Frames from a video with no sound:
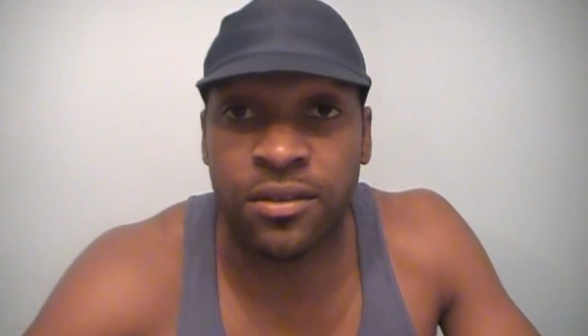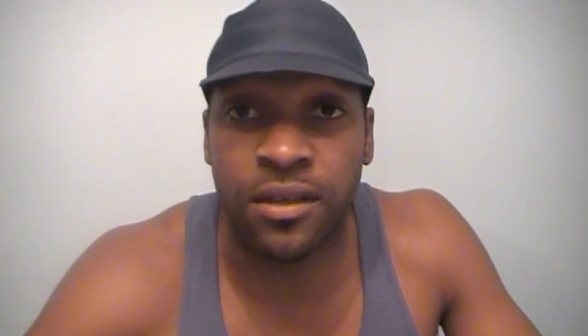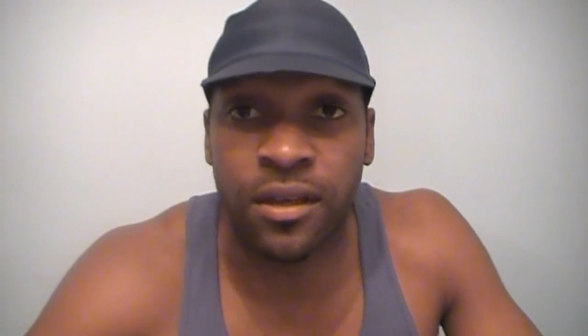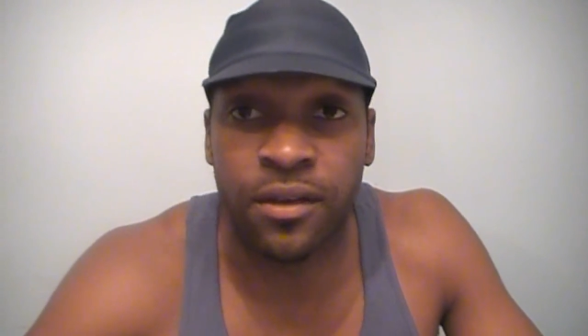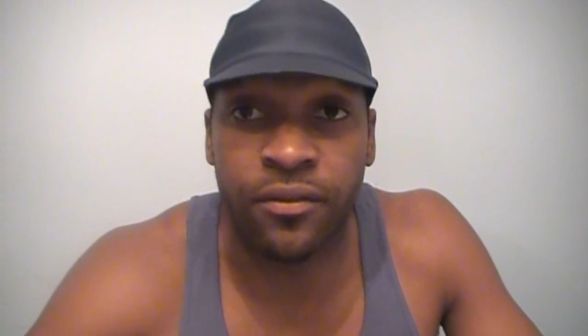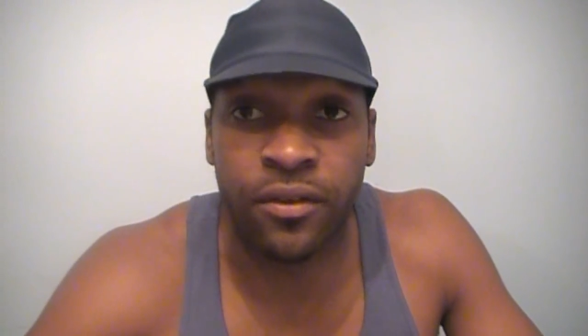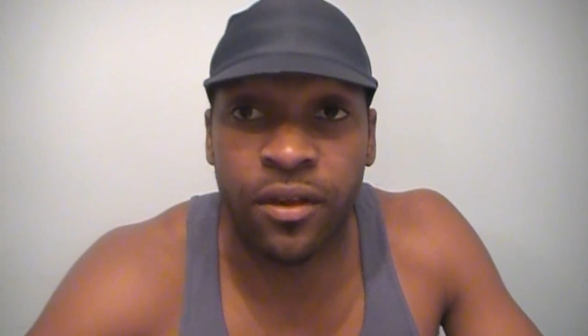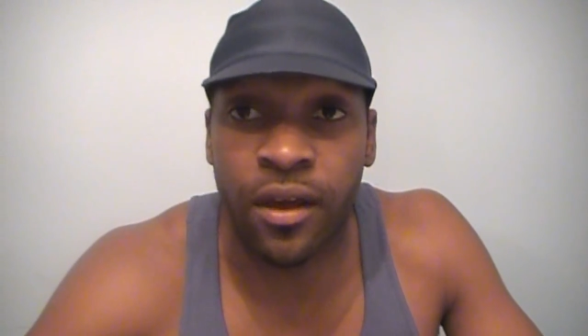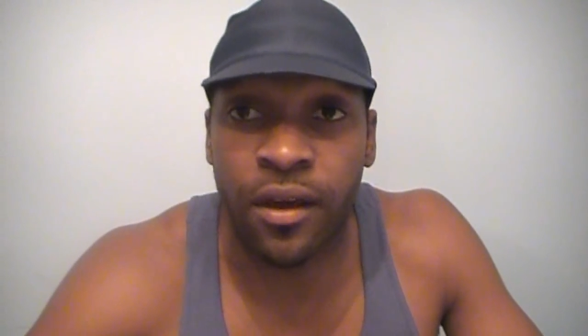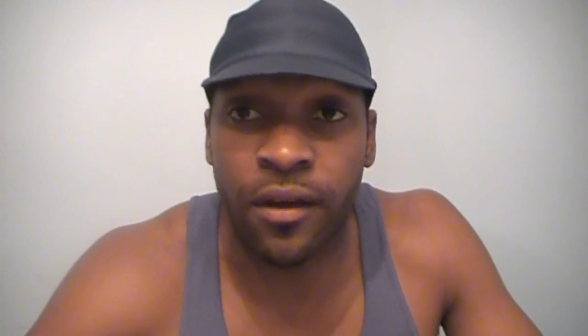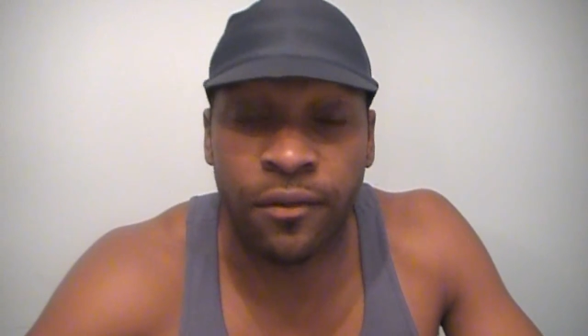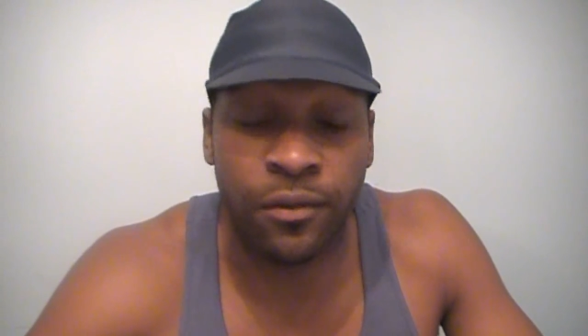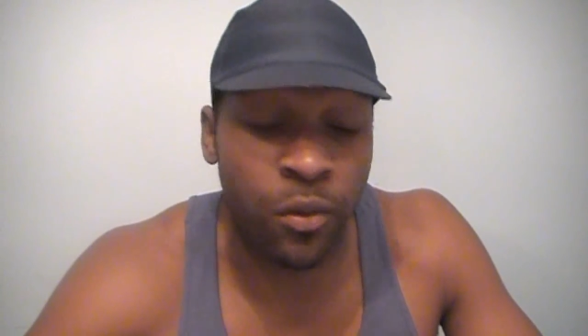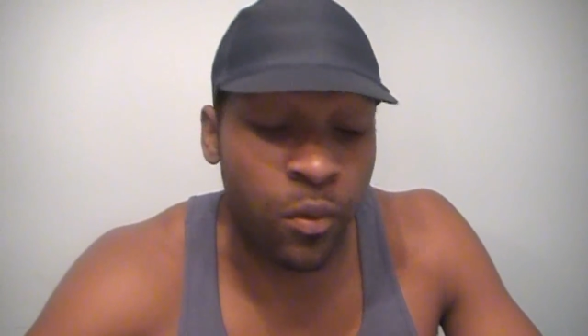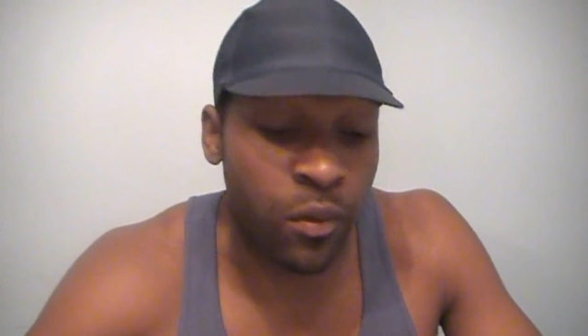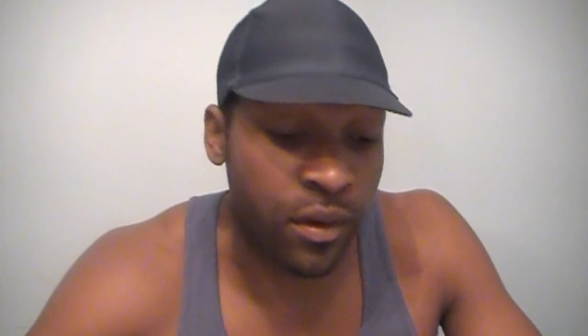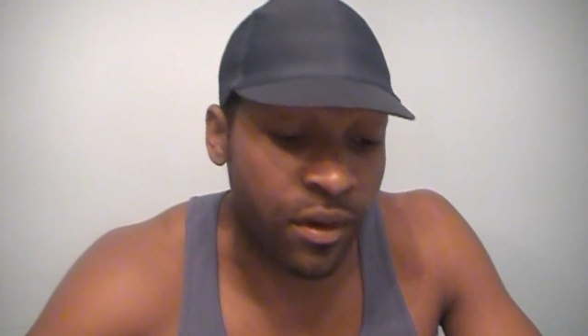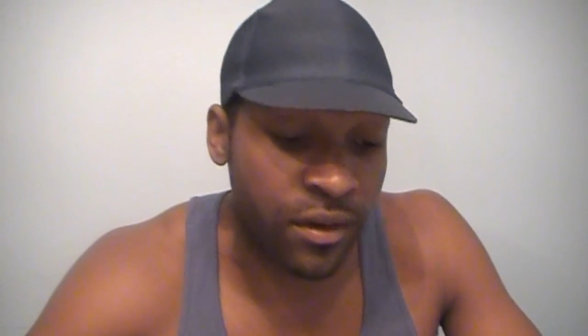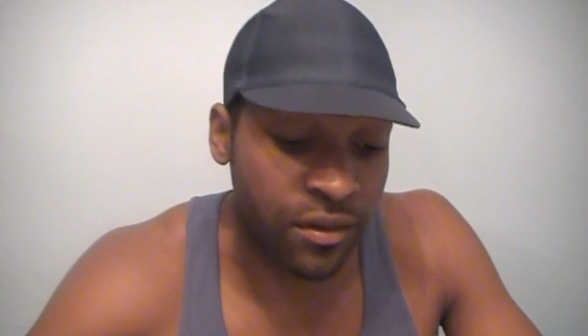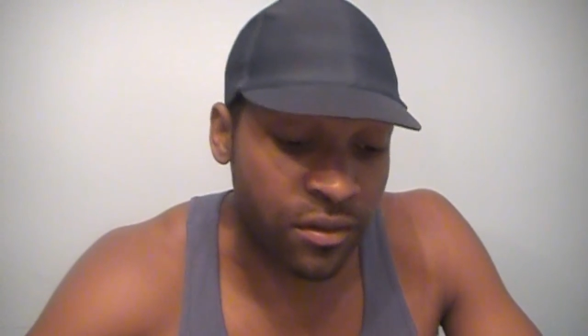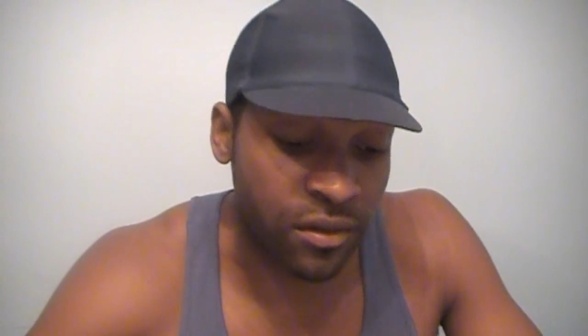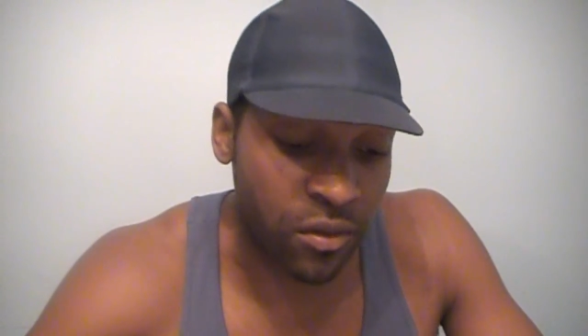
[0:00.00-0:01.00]
see if you have
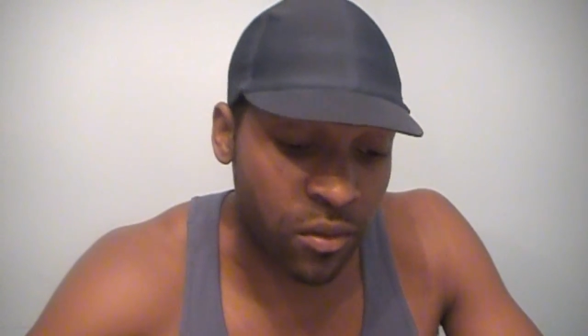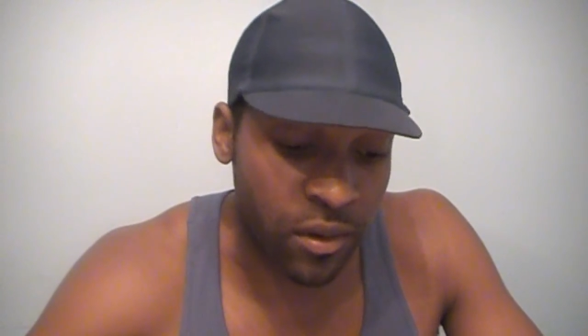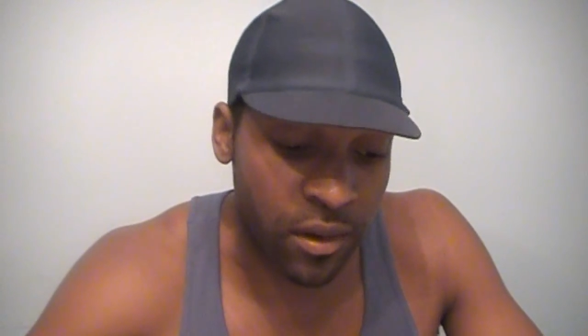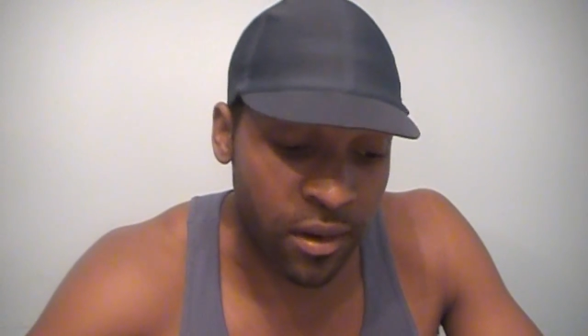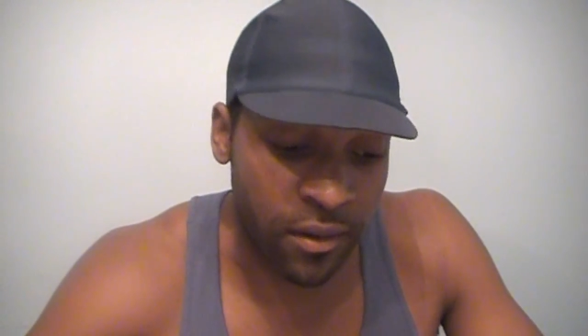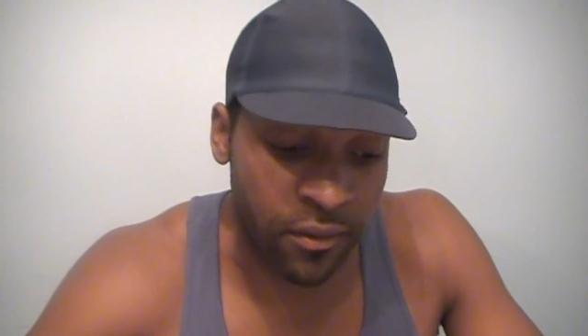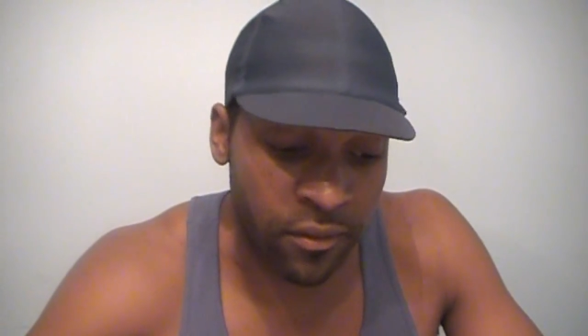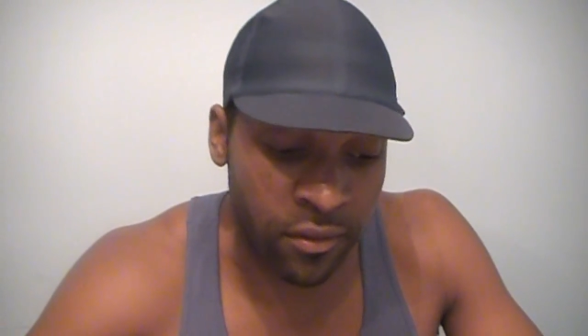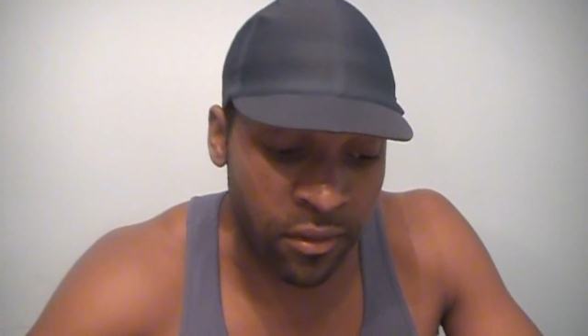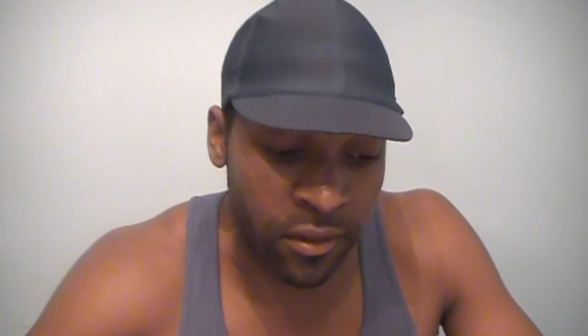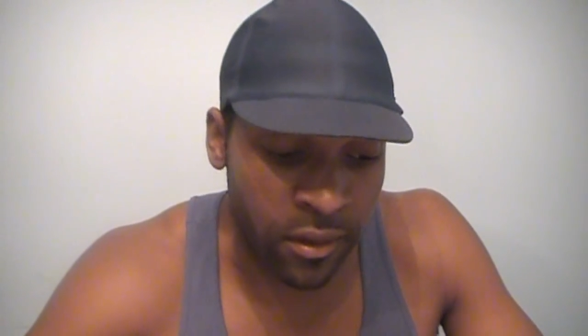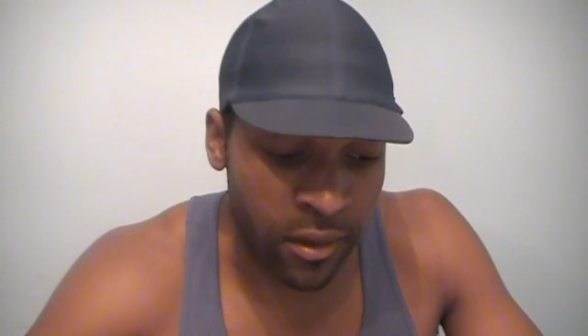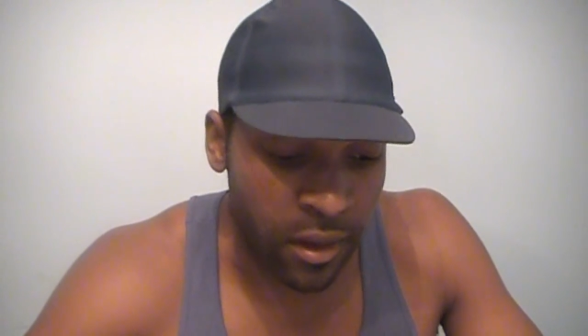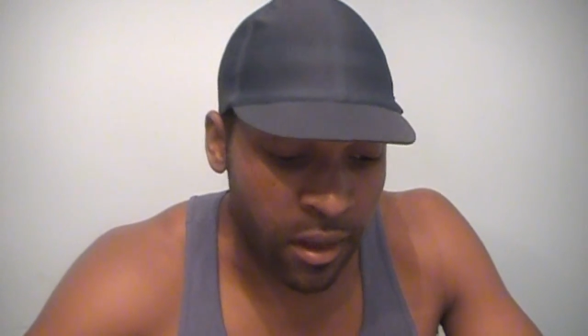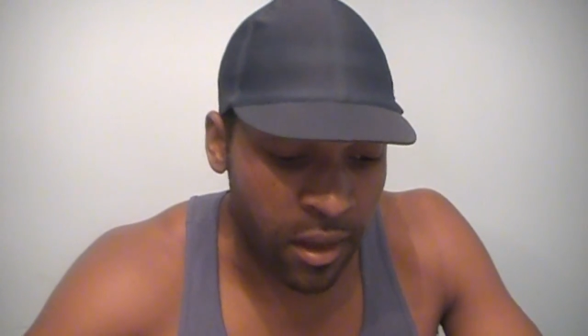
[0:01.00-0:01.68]
twins or whatever,